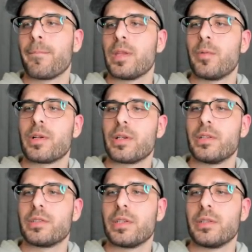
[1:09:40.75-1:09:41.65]
I want to
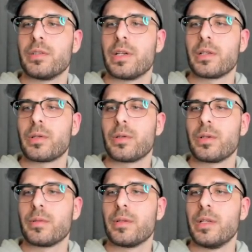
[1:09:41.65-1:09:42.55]
continue that
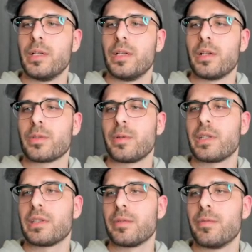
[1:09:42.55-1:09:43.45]
curve. So you get
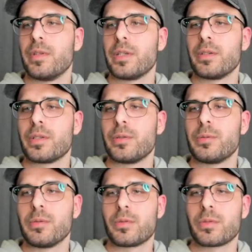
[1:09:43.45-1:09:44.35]
that very
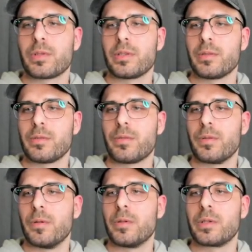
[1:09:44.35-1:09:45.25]
cool sort of
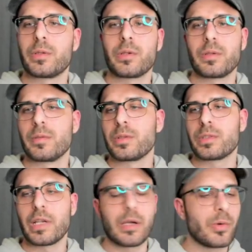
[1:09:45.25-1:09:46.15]
flow and curve. Looks
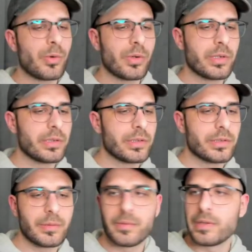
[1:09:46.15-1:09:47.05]
like a horn or
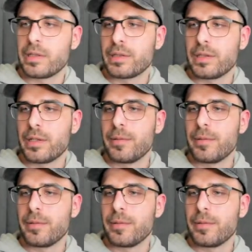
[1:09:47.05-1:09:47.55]
something like that.